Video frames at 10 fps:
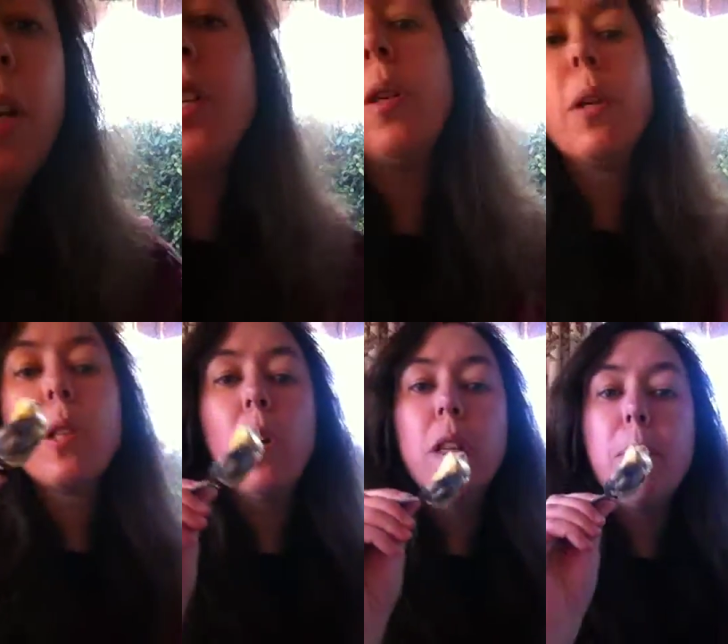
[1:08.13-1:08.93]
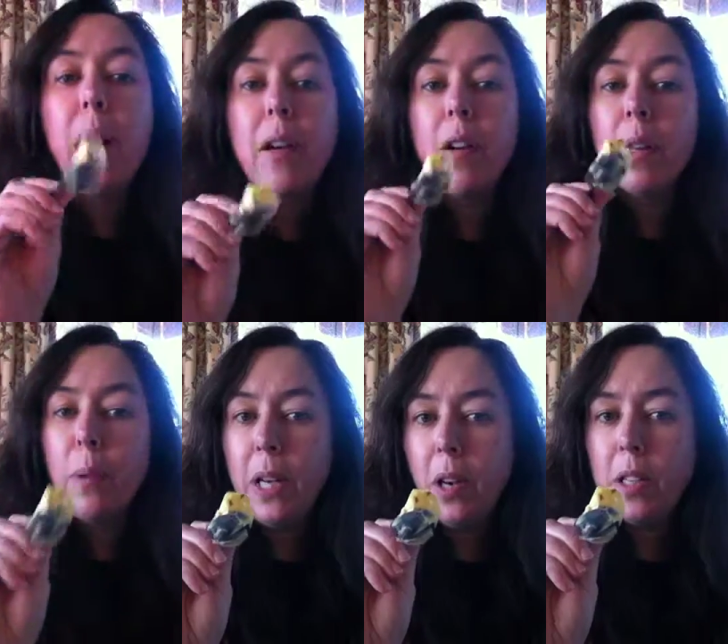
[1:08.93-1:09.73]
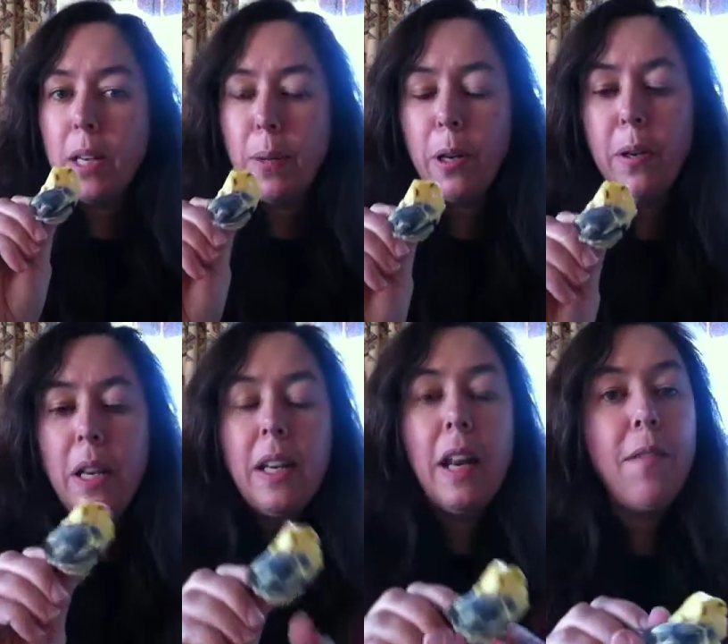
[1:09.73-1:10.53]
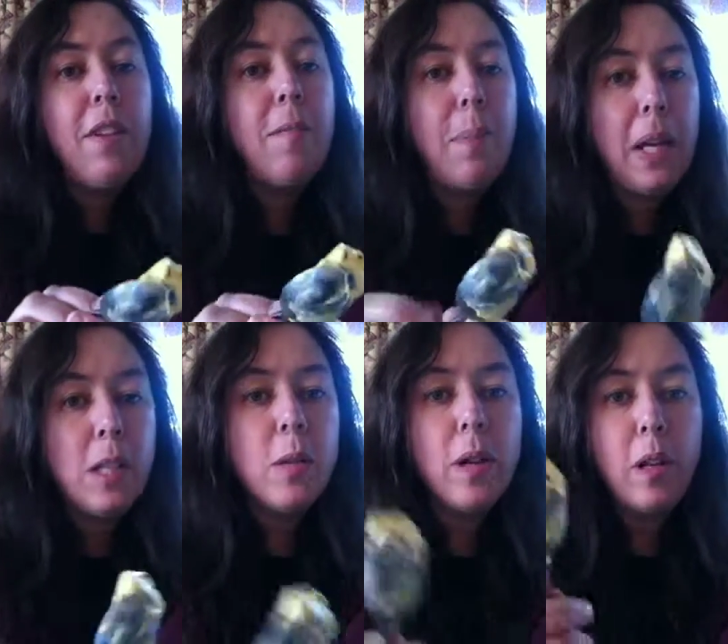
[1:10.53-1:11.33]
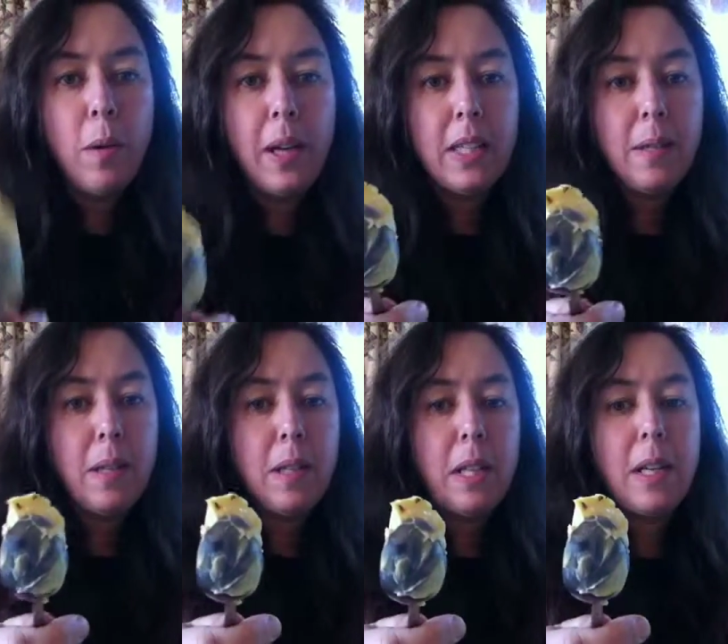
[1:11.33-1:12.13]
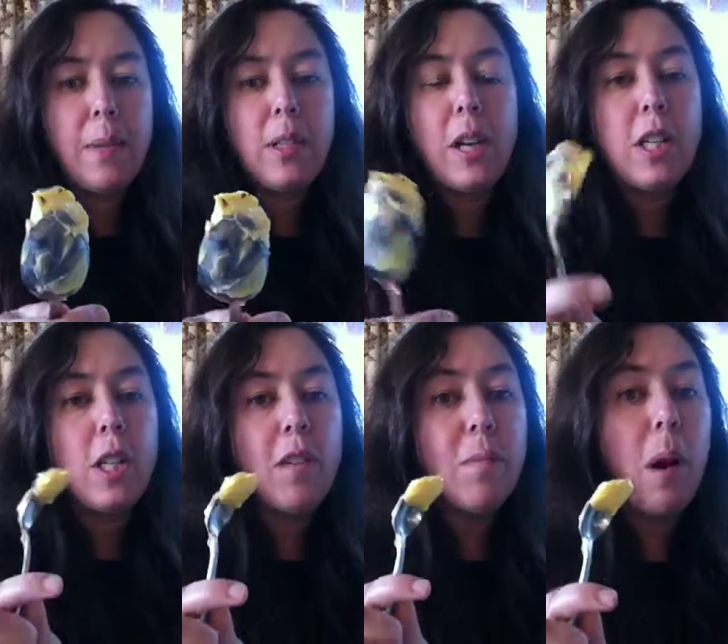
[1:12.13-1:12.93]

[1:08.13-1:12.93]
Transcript: going to do what's called the butter on the window demo. Now if you've been to a Norwex demonstration you've